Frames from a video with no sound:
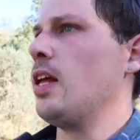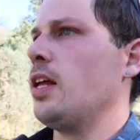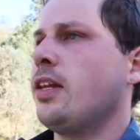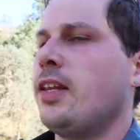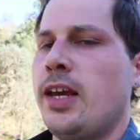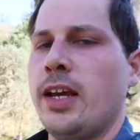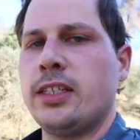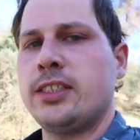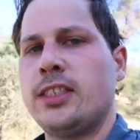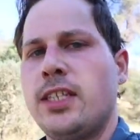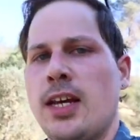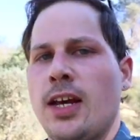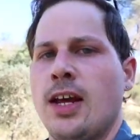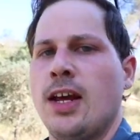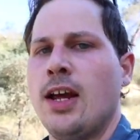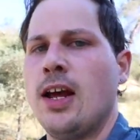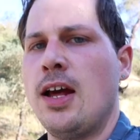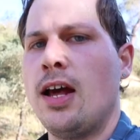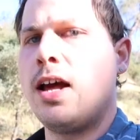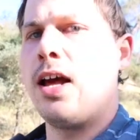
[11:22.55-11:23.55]
Next,
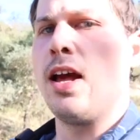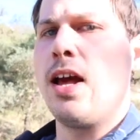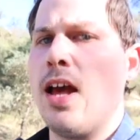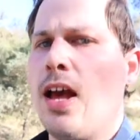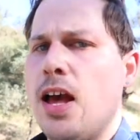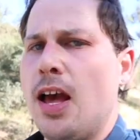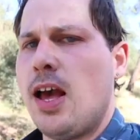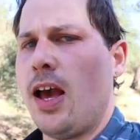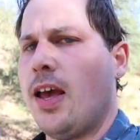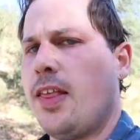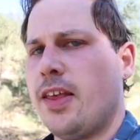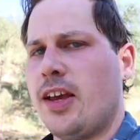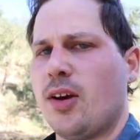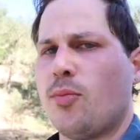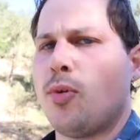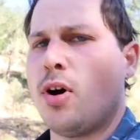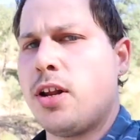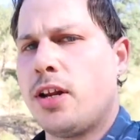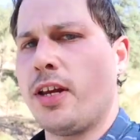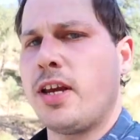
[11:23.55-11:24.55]
I think
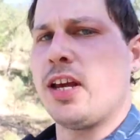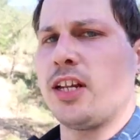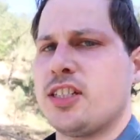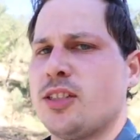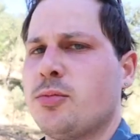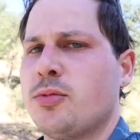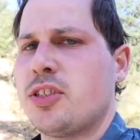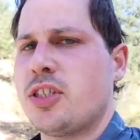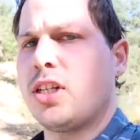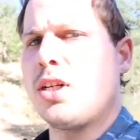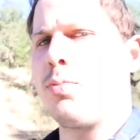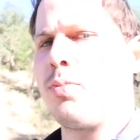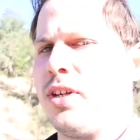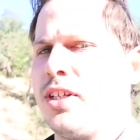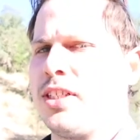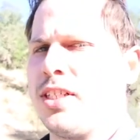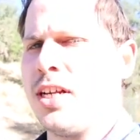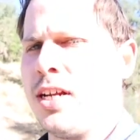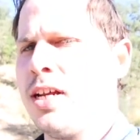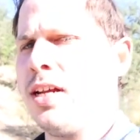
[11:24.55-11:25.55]
I'm on to get some
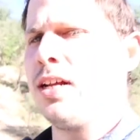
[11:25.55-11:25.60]
Slurpees.